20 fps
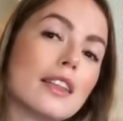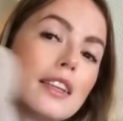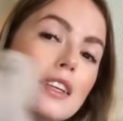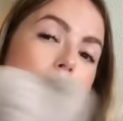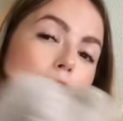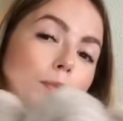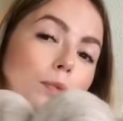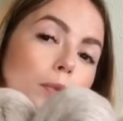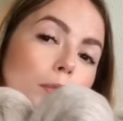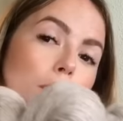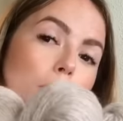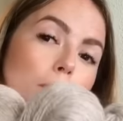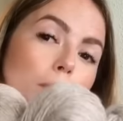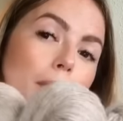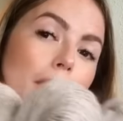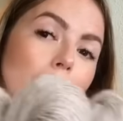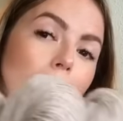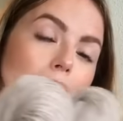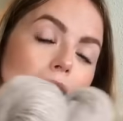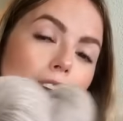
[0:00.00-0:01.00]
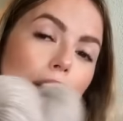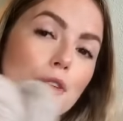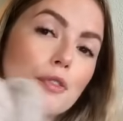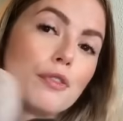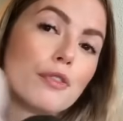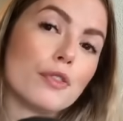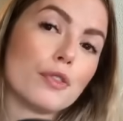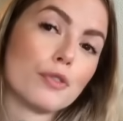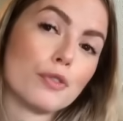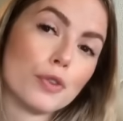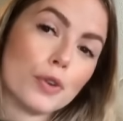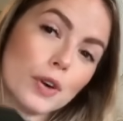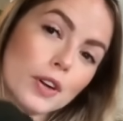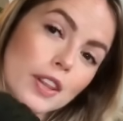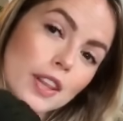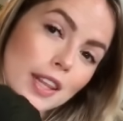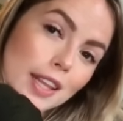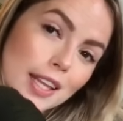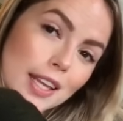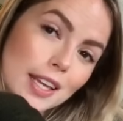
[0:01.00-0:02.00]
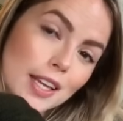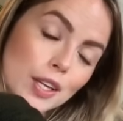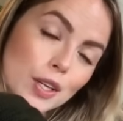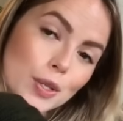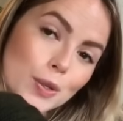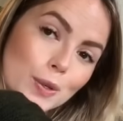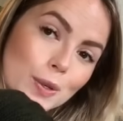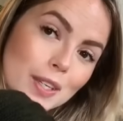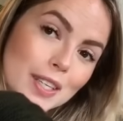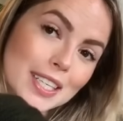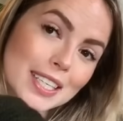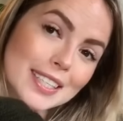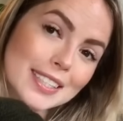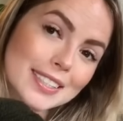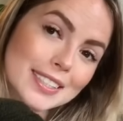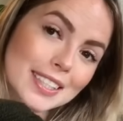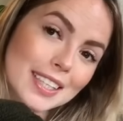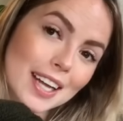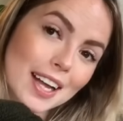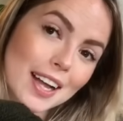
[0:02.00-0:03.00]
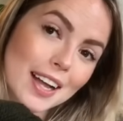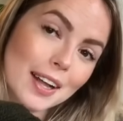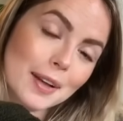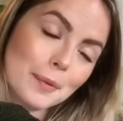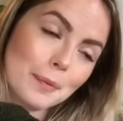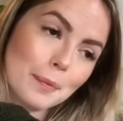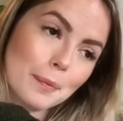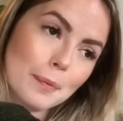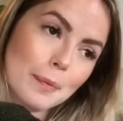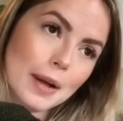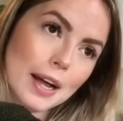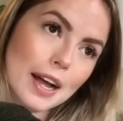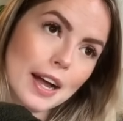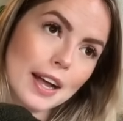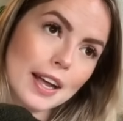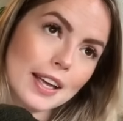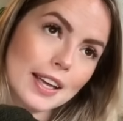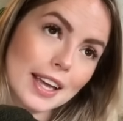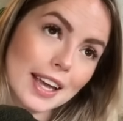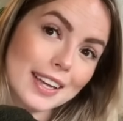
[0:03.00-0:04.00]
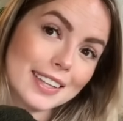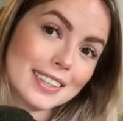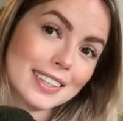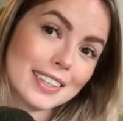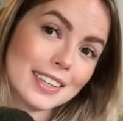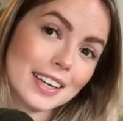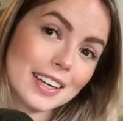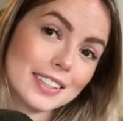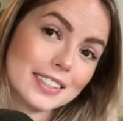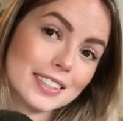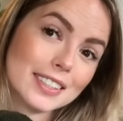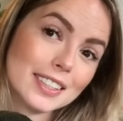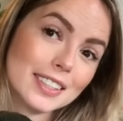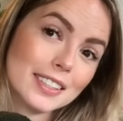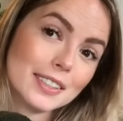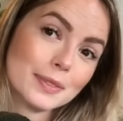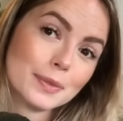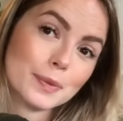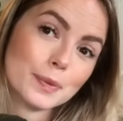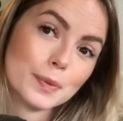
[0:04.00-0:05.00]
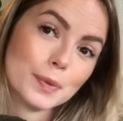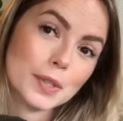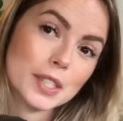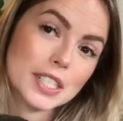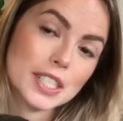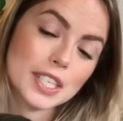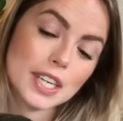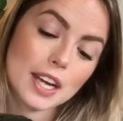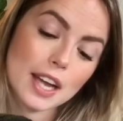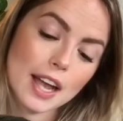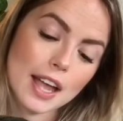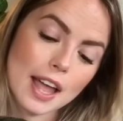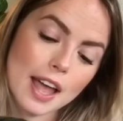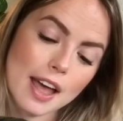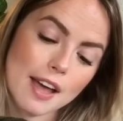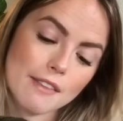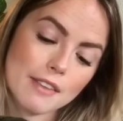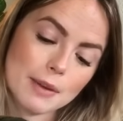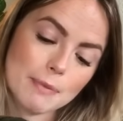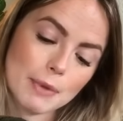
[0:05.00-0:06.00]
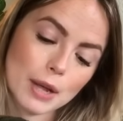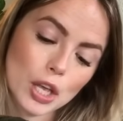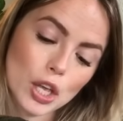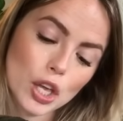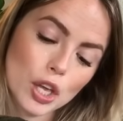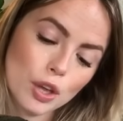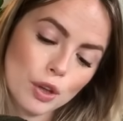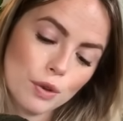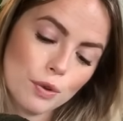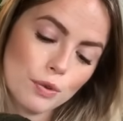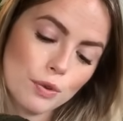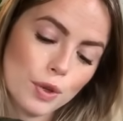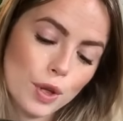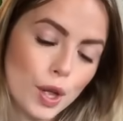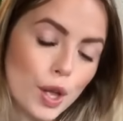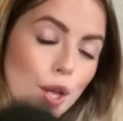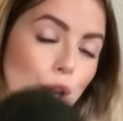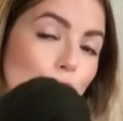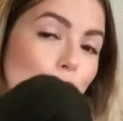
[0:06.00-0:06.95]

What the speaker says: This would be enough for the Nordiska by Caitlin Hunter, which I have in my queue.